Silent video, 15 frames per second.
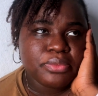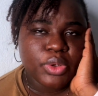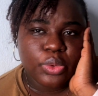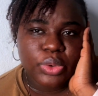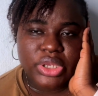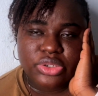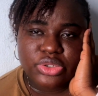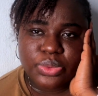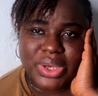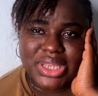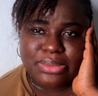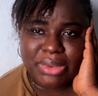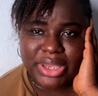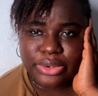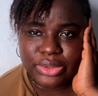Okay, so where
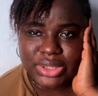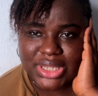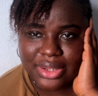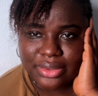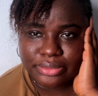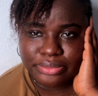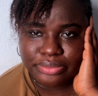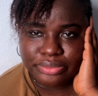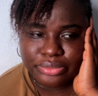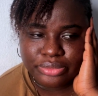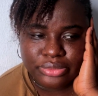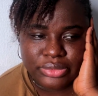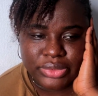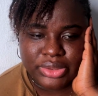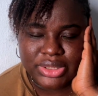is my daughter?
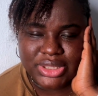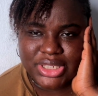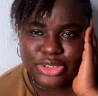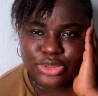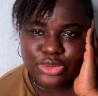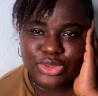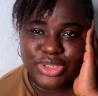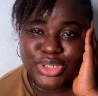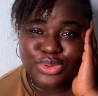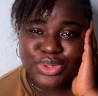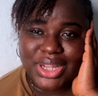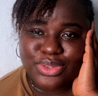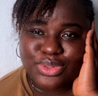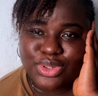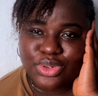Say they took
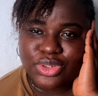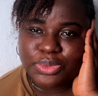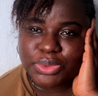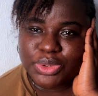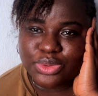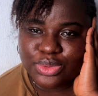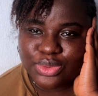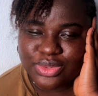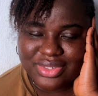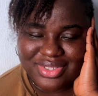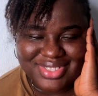her to the hospital.